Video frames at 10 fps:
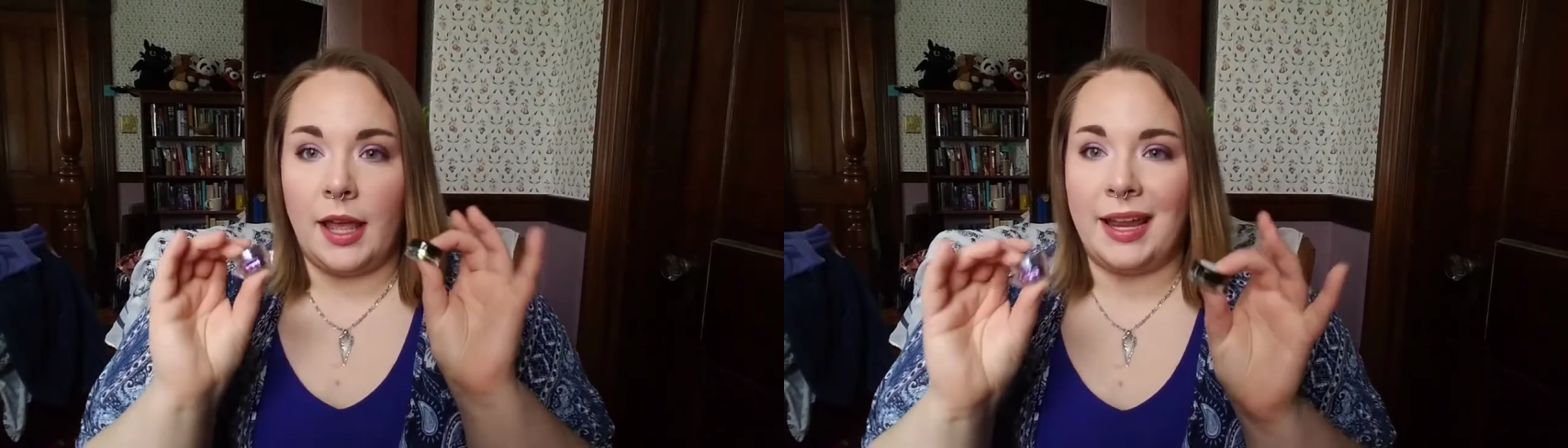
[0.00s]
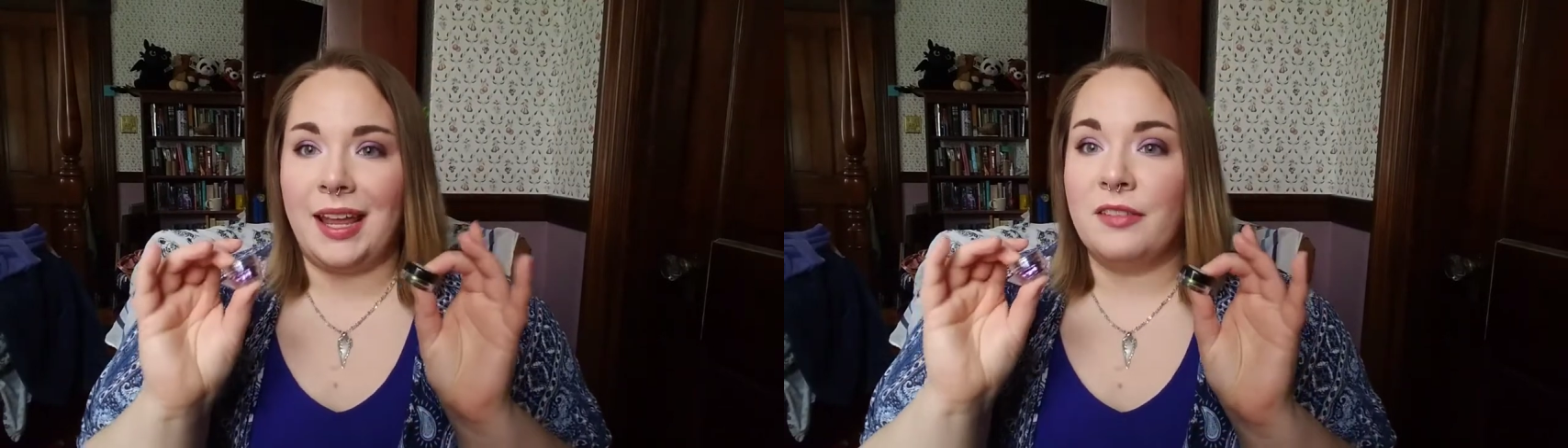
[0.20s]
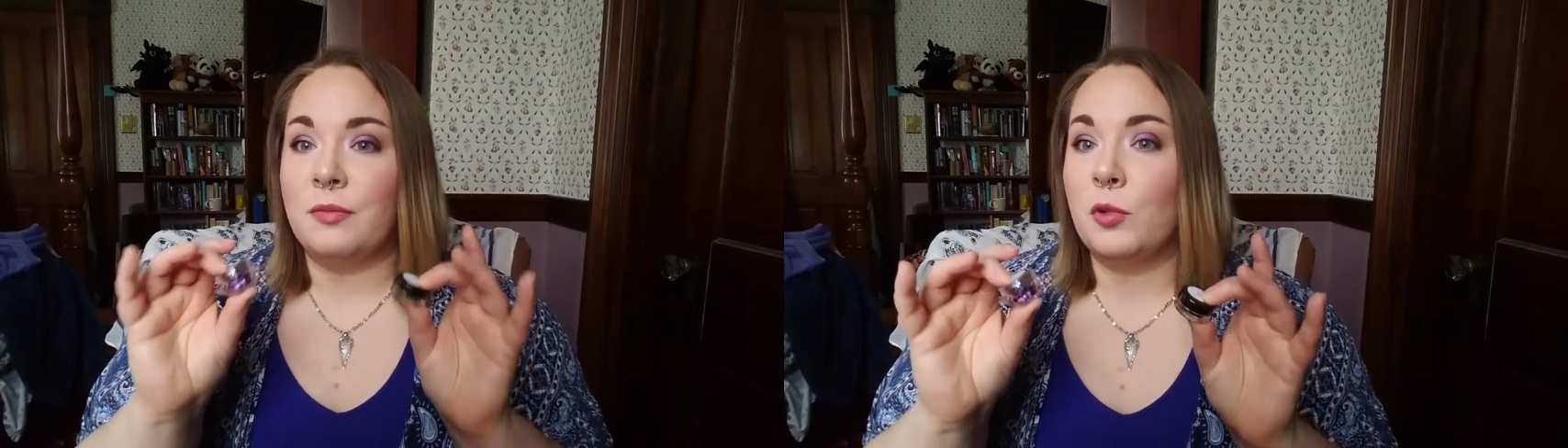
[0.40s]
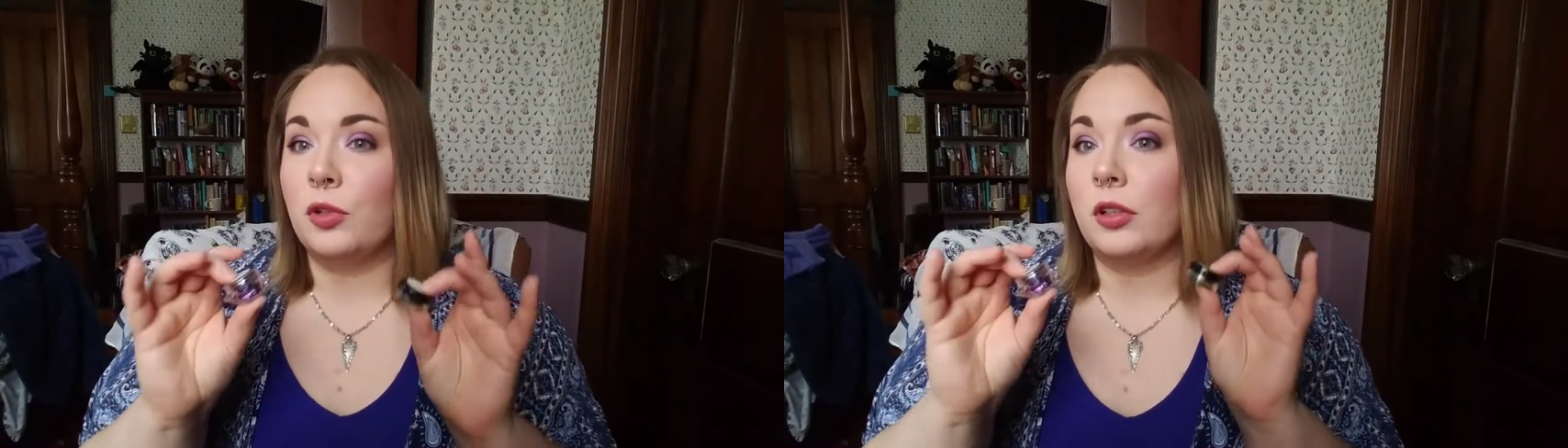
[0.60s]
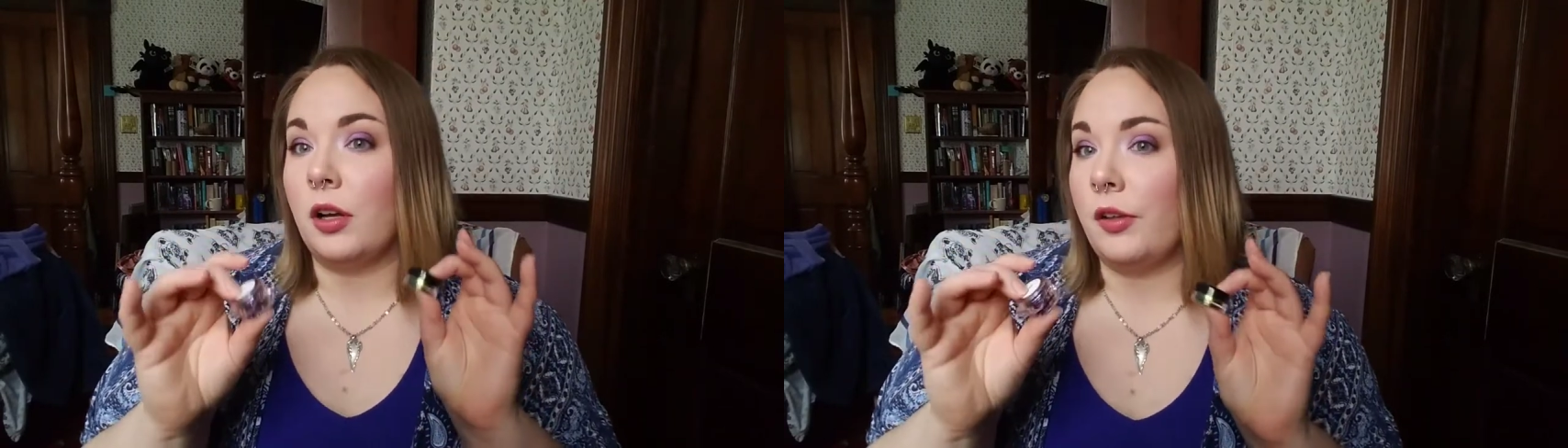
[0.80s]
I have
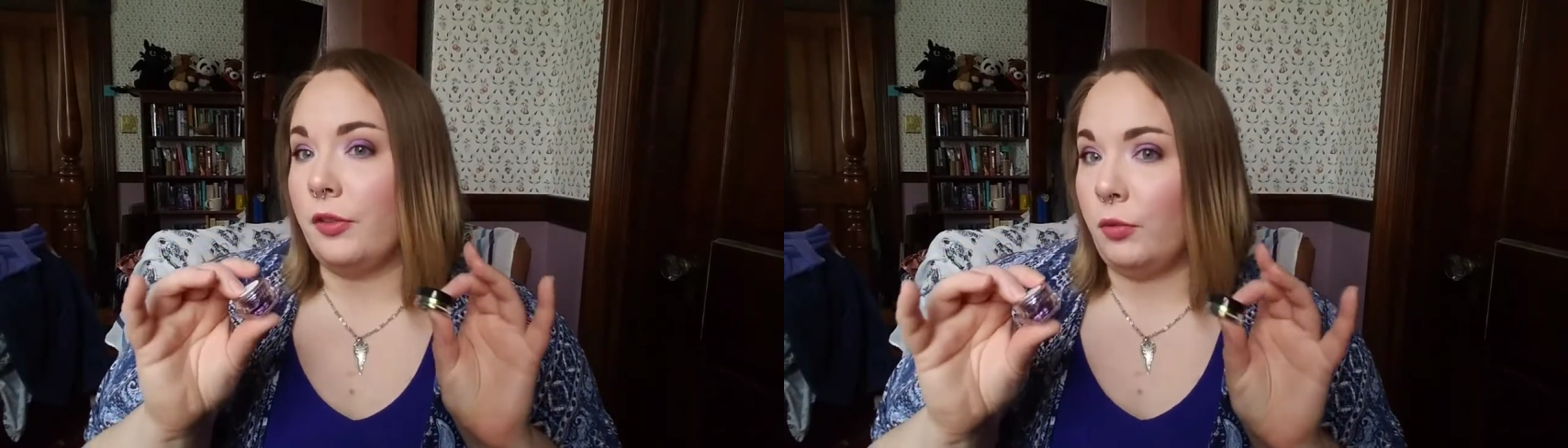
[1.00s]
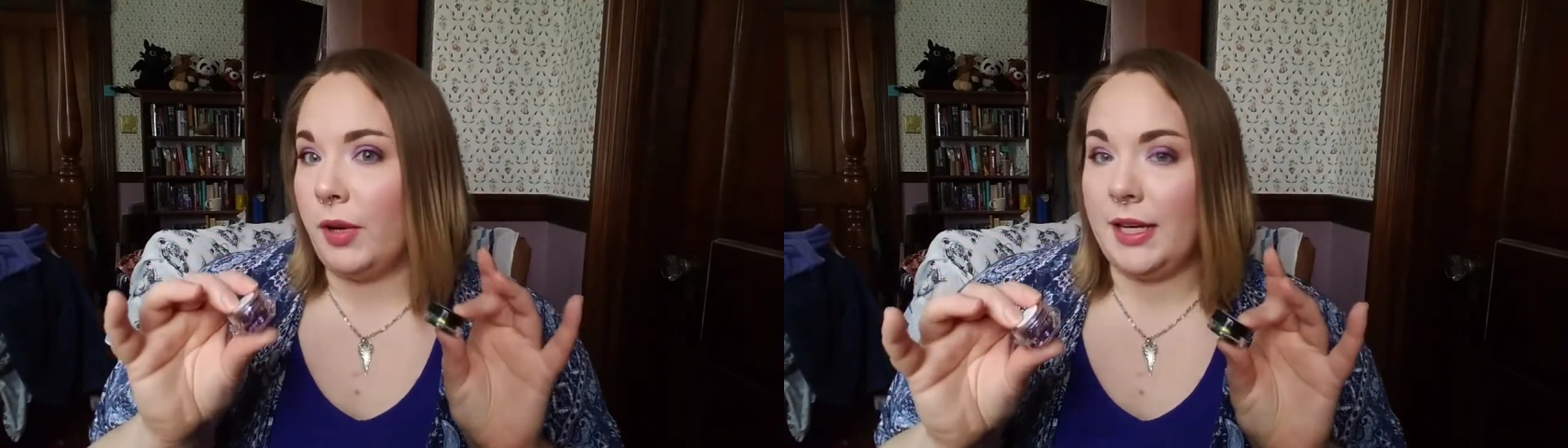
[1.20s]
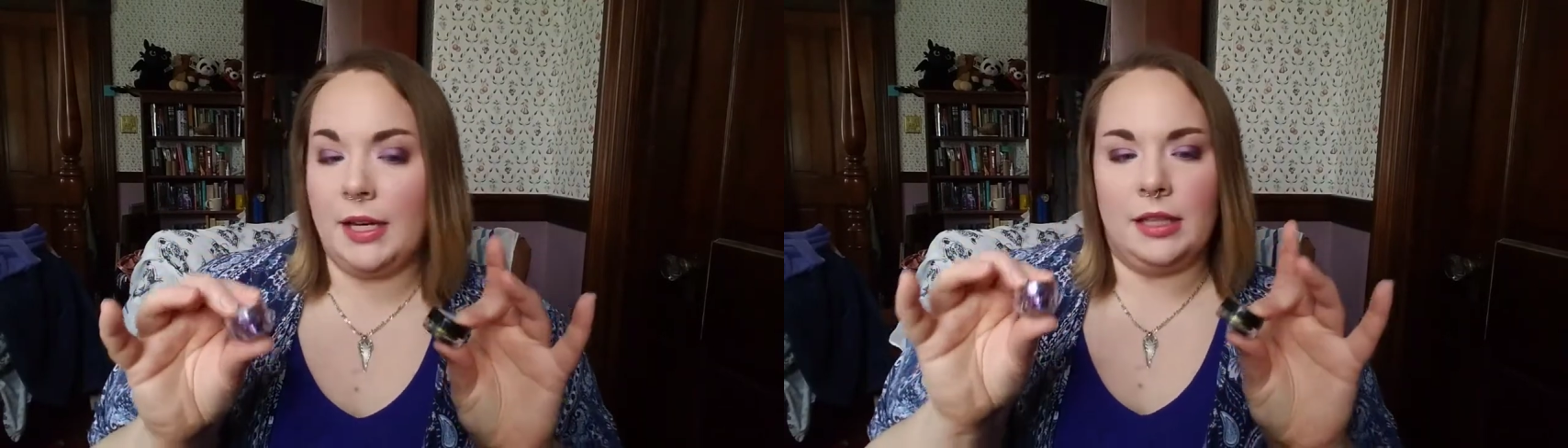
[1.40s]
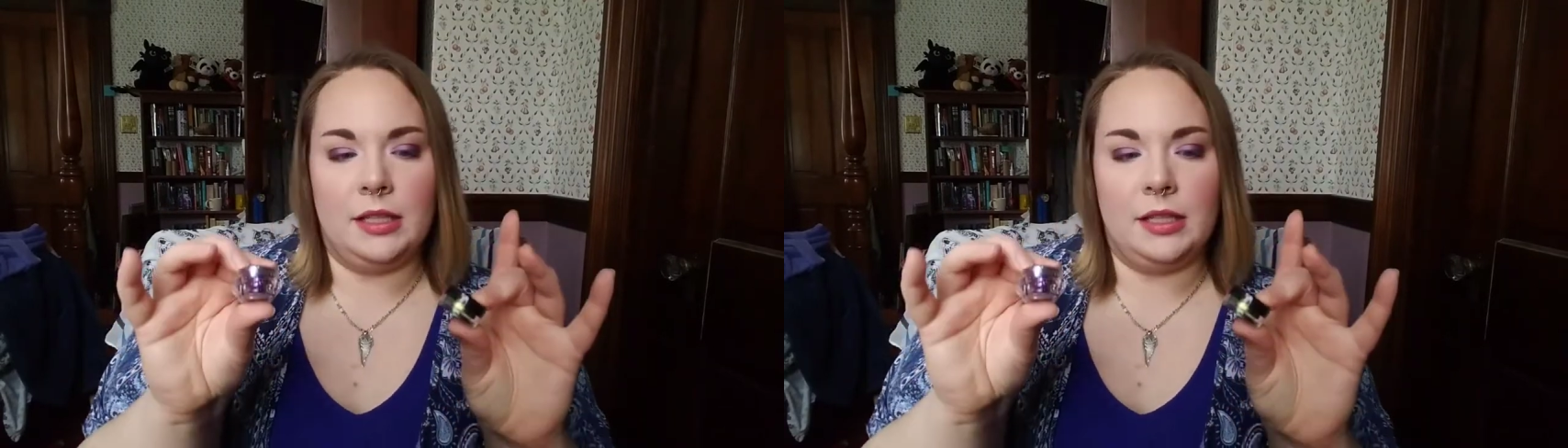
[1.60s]
more on the way.